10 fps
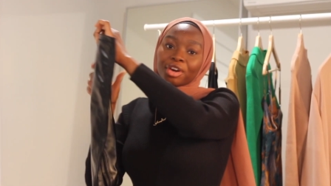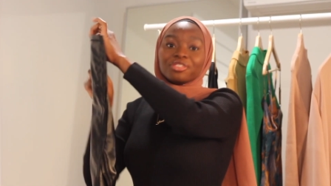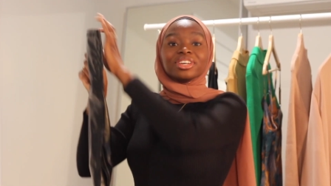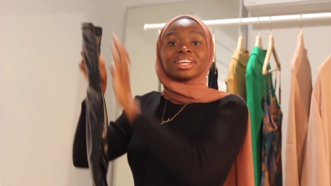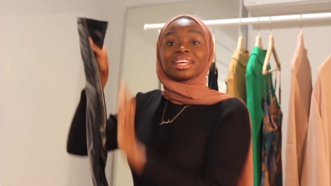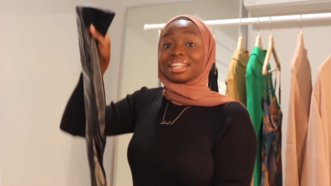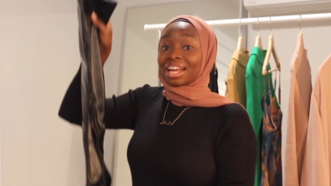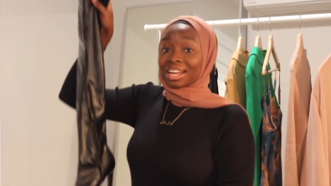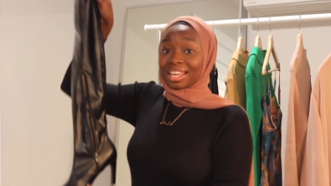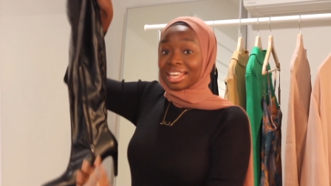perfect and
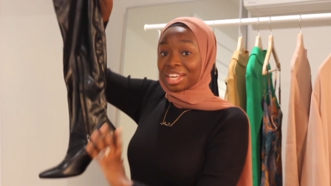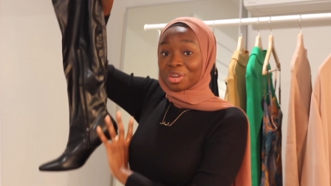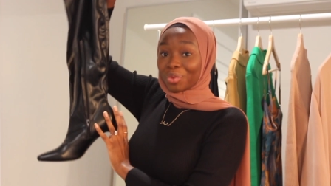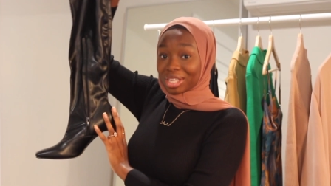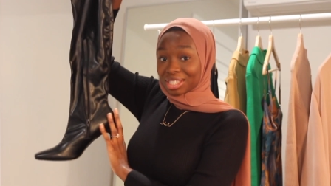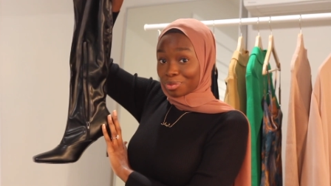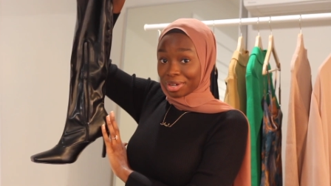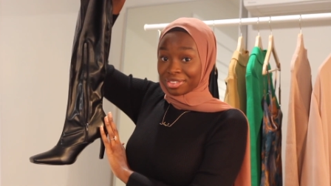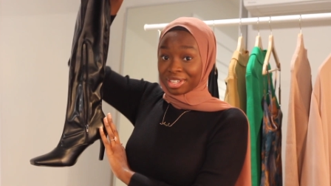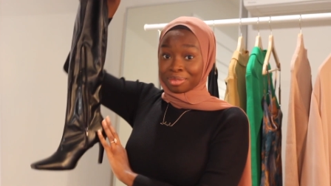I can't wait to
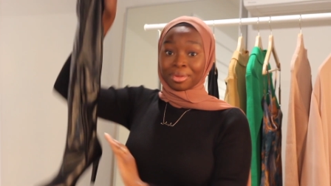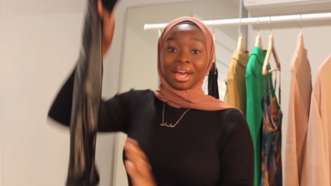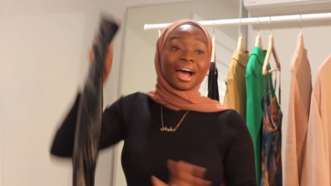wear them.